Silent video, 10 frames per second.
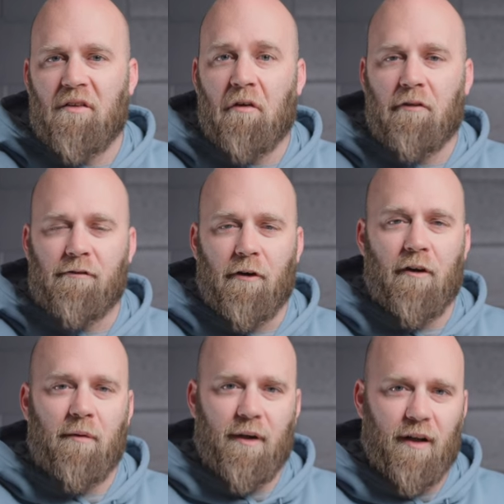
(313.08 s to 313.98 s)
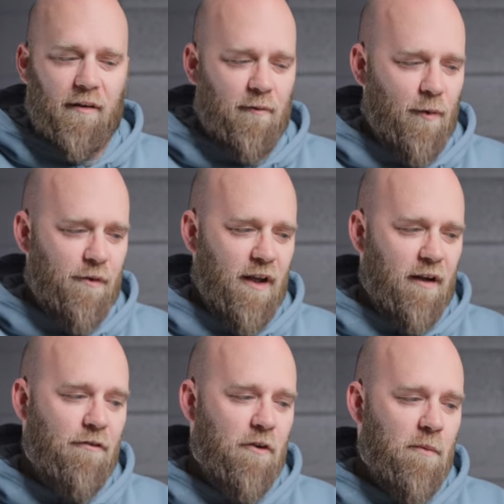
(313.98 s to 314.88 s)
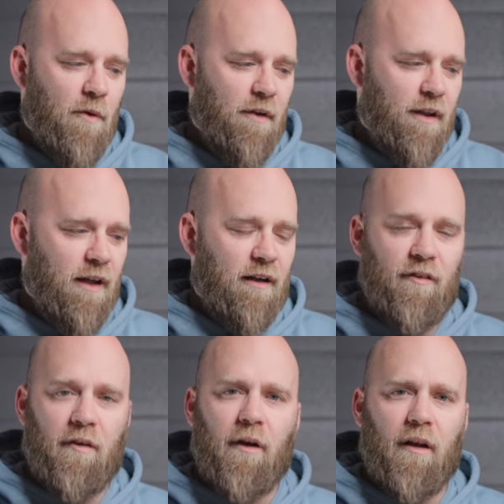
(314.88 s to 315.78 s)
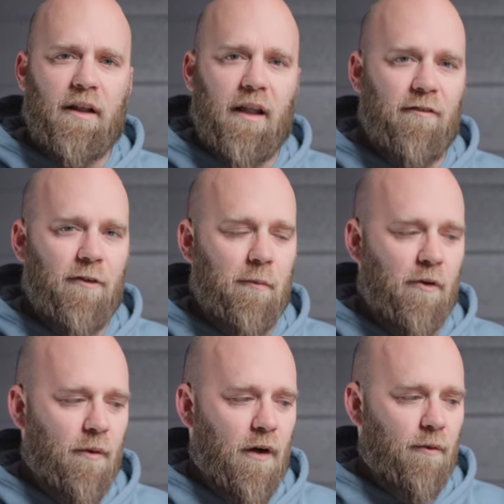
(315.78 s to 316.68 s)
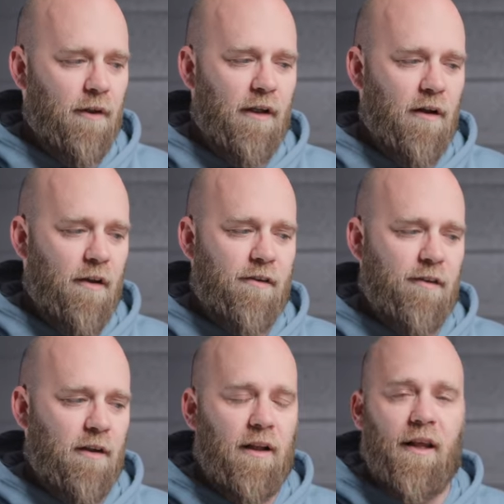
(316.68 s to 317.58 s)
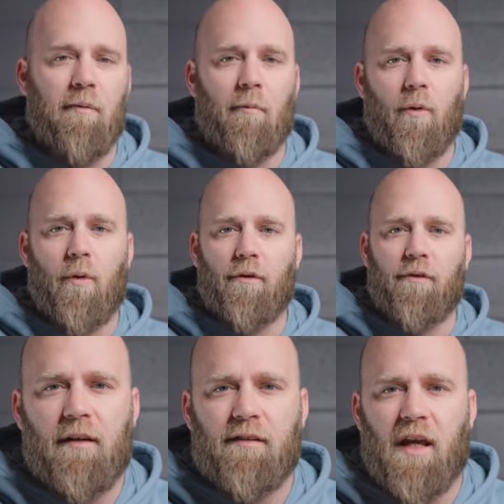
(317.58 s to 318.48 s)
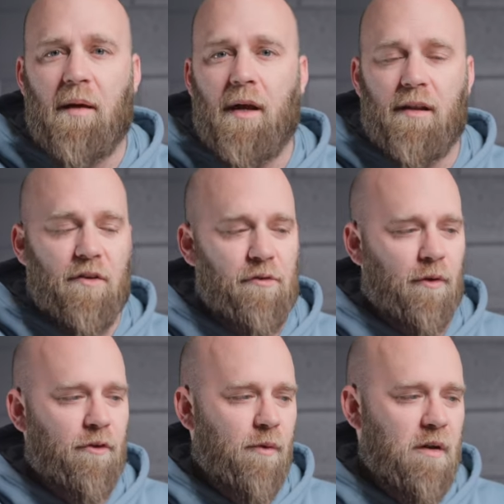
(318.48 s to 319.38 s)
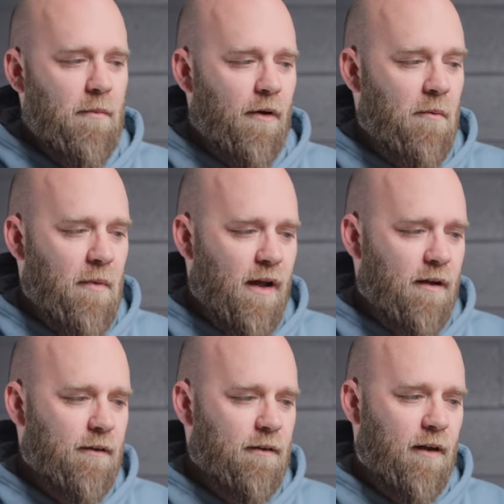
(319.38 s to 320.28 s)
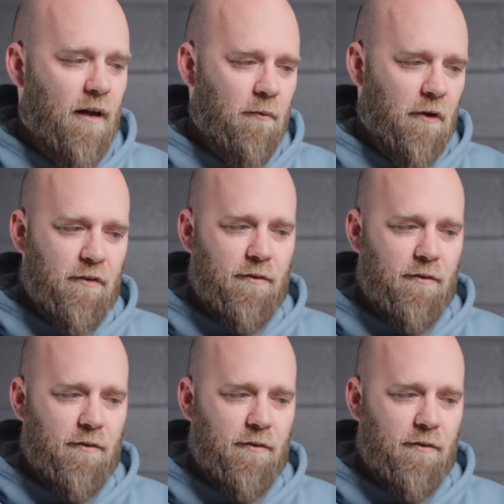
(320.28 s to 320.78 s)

off the phone in a minute, we'll take a few more in there, because I really like that room as well. Really nice, clean walls. Sam had this real sweet mirror made uh, with